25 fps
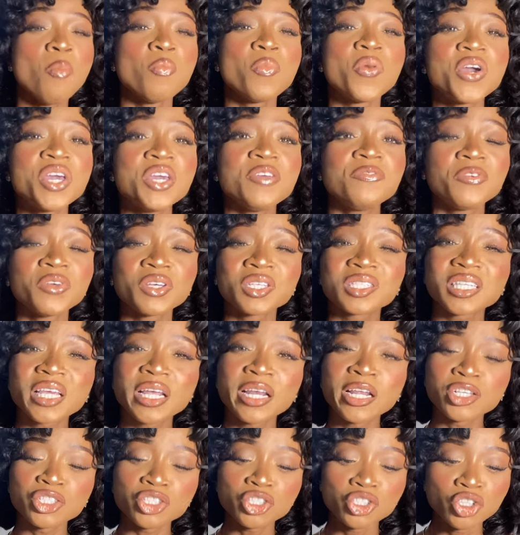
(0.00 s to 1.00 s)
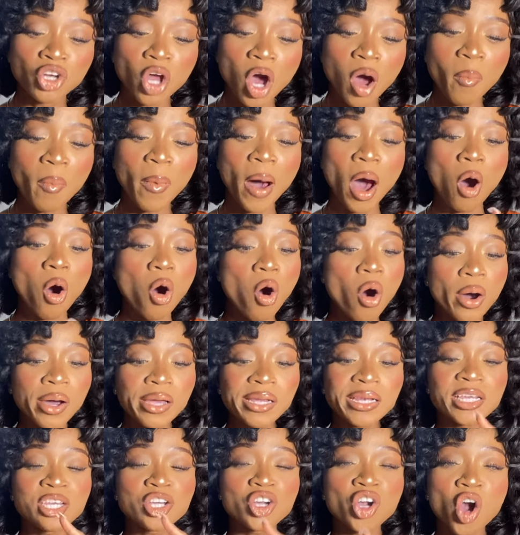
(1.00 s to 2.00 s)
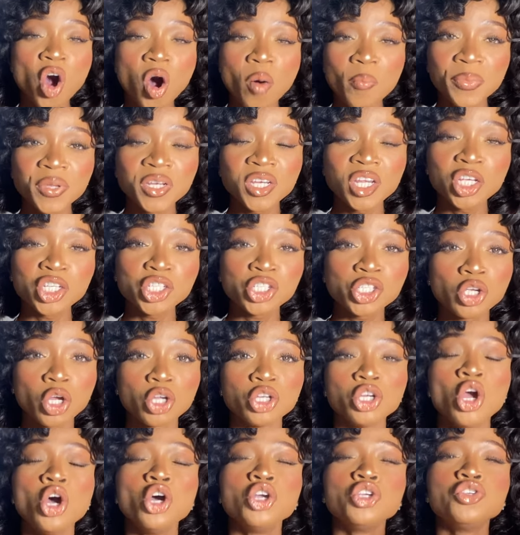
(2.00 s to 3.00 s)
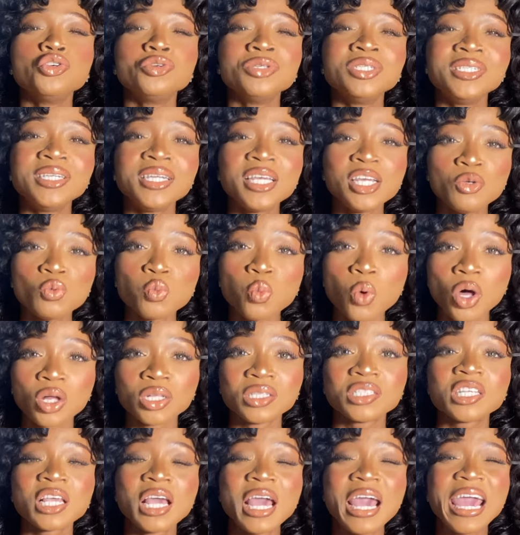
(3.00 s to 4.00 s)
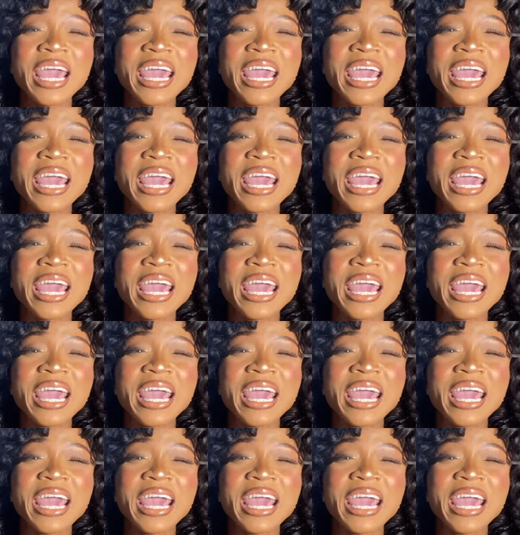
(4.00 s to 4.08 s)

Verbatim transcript: But if your skin is normal, oily combination, you need what?